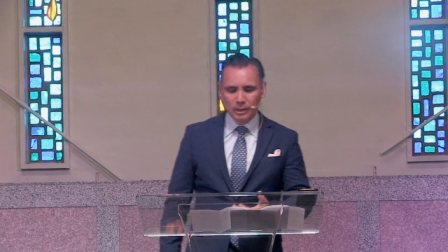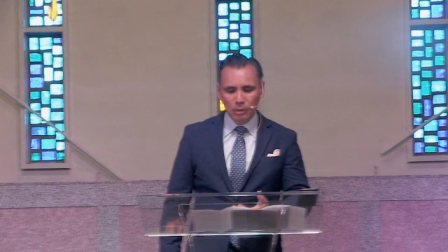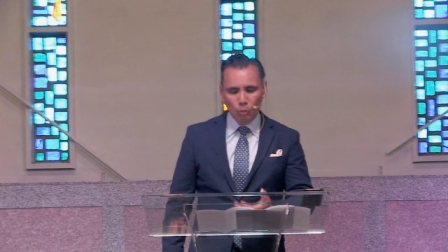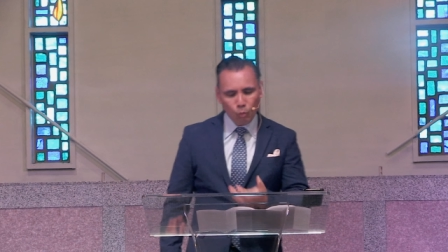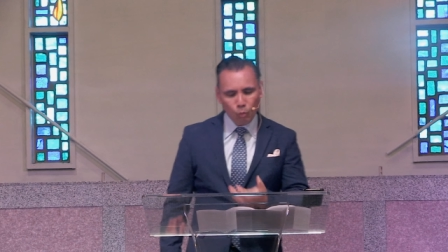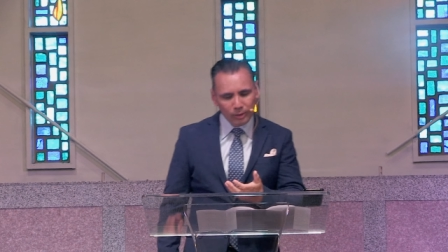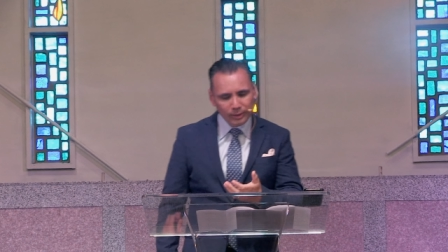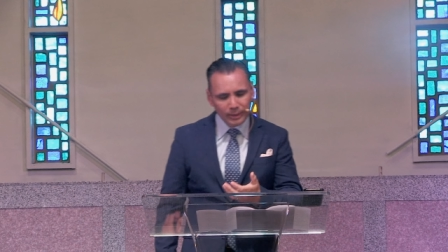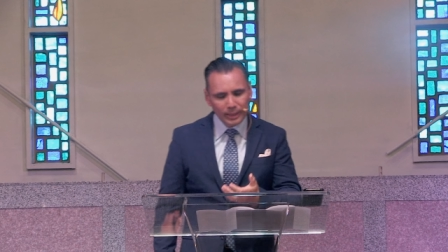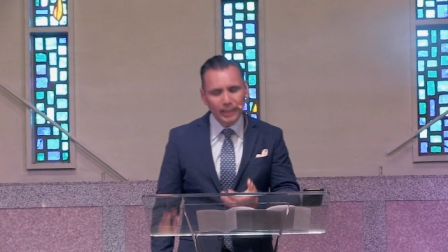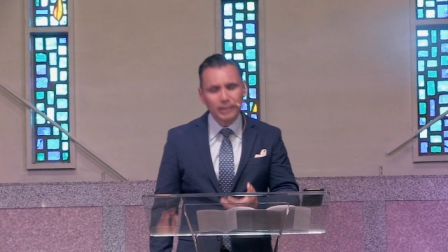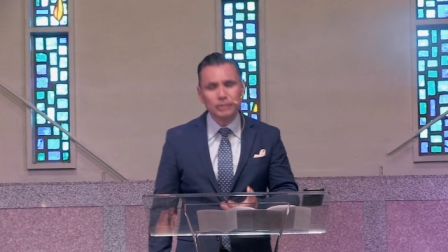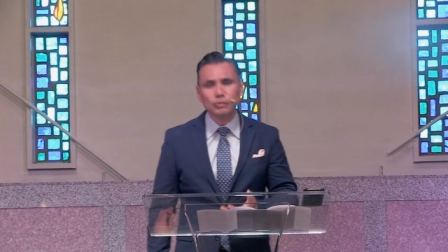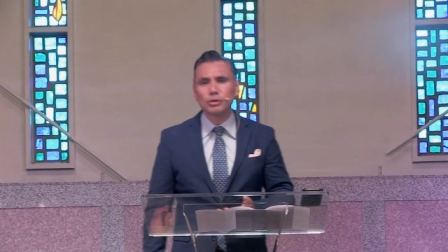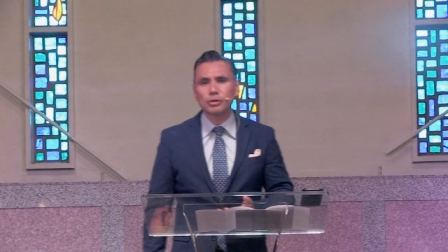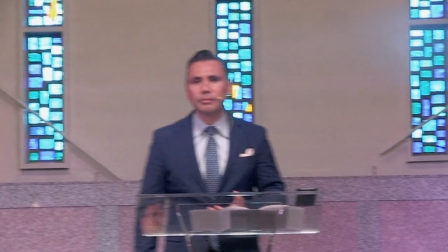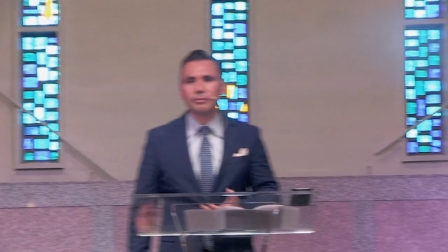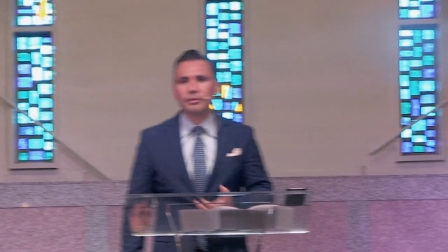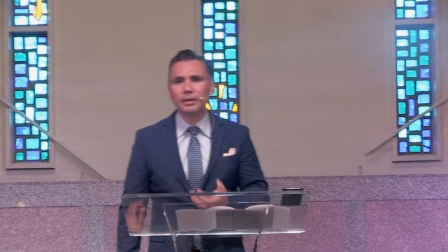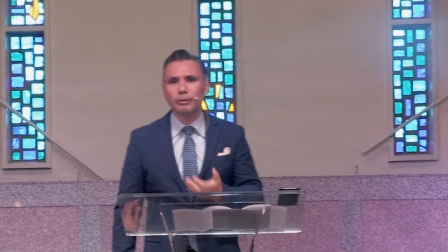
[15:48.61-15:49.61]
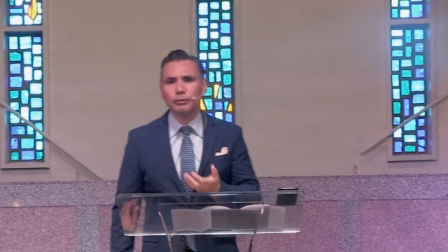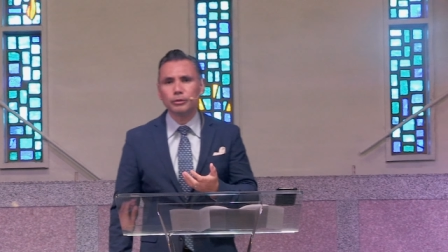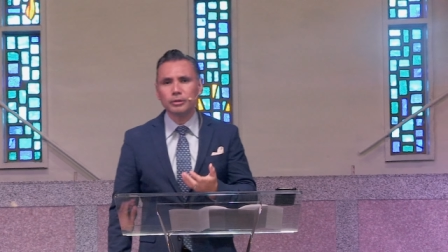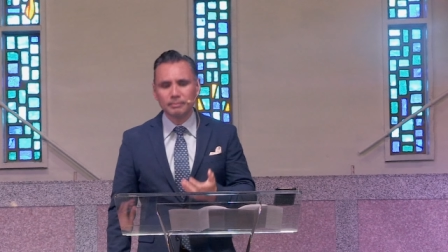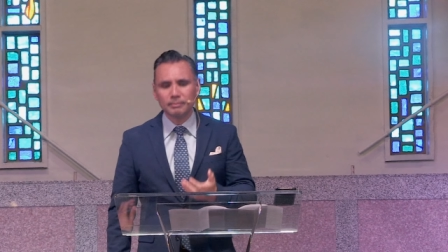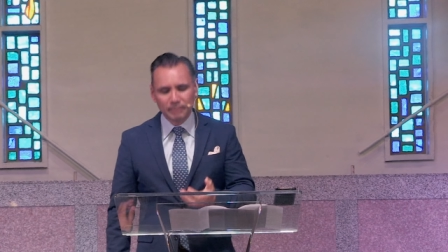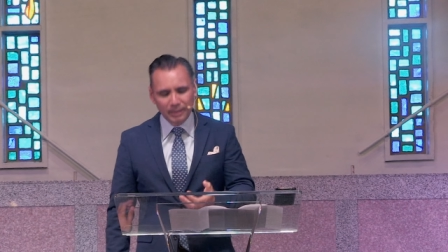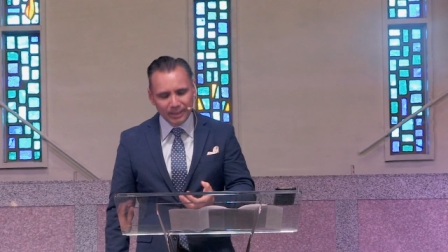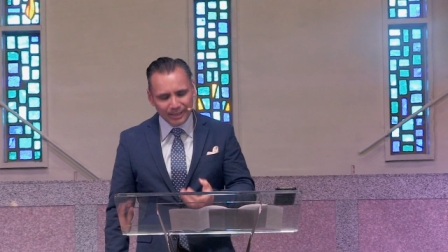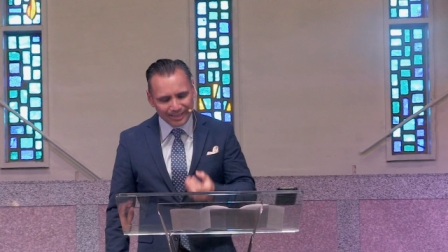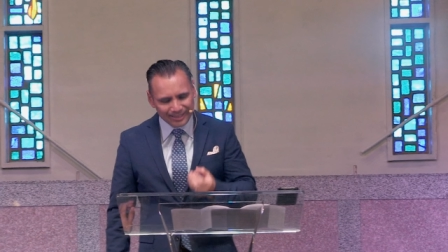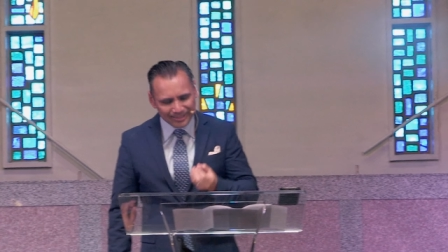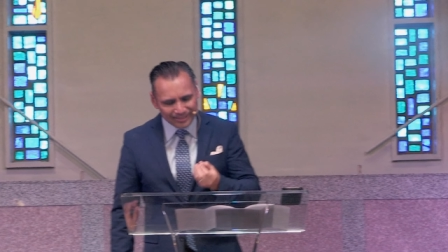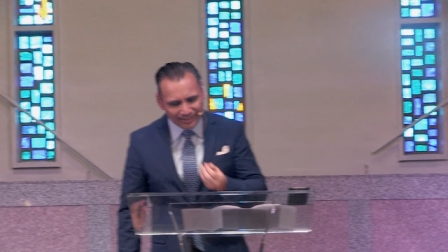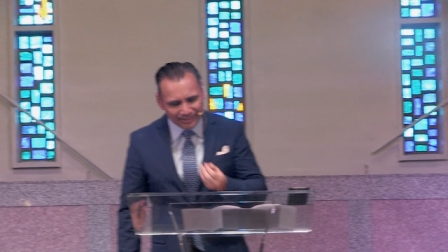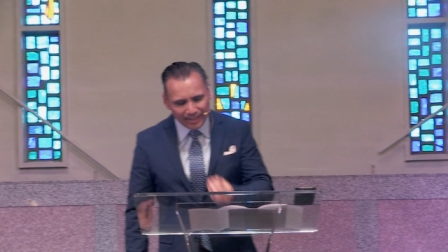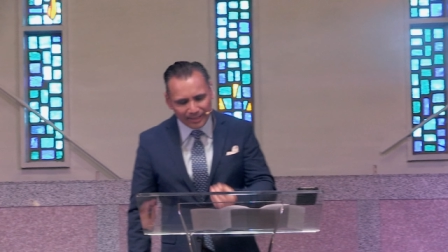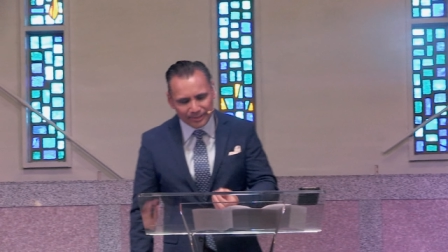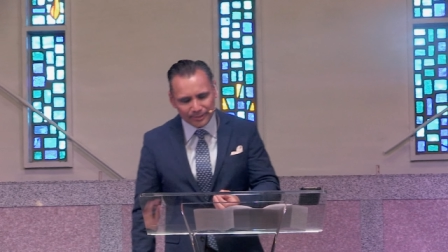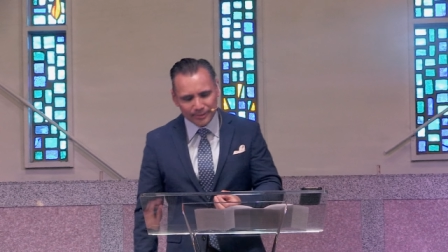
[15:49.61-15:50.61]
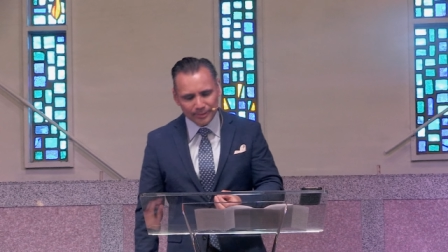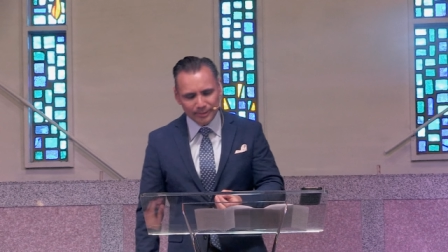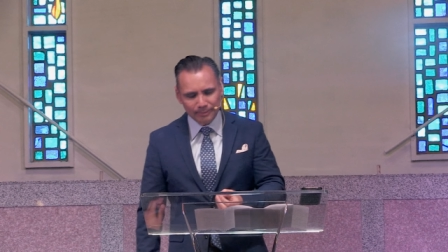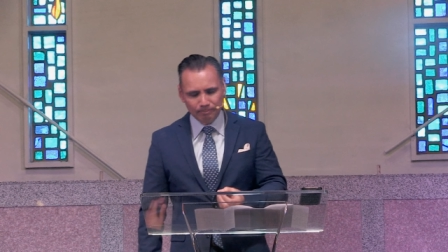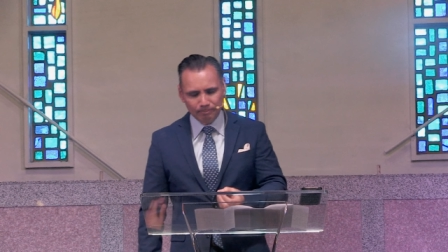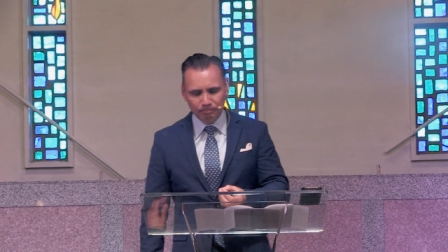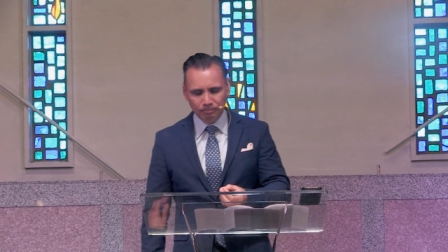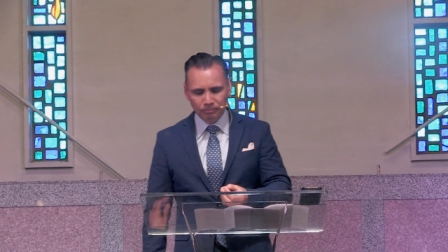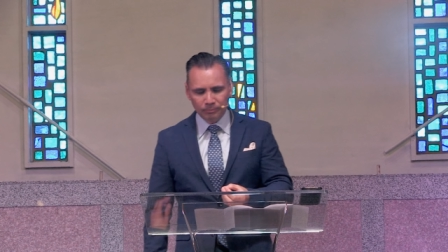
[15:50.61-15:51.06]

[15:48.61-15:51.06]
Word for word: One night, she fell to bed exhausted.